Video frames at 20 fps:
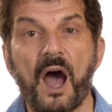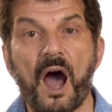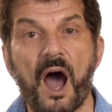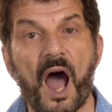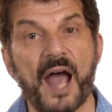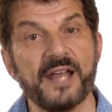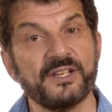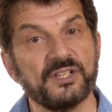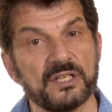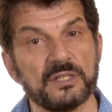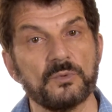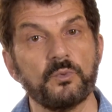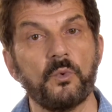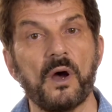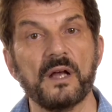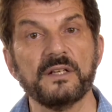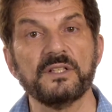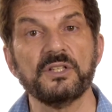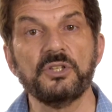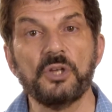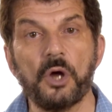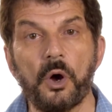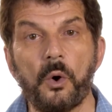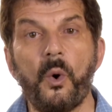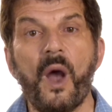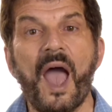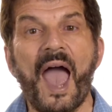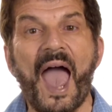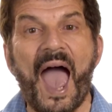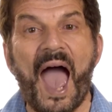I just want to
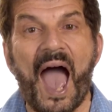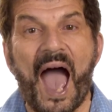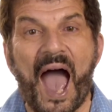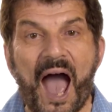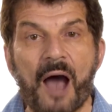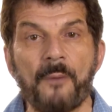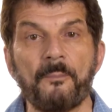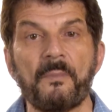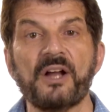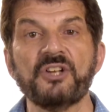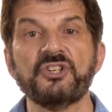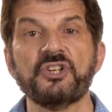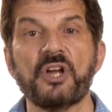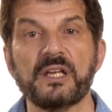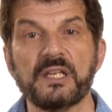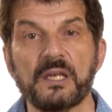know how much I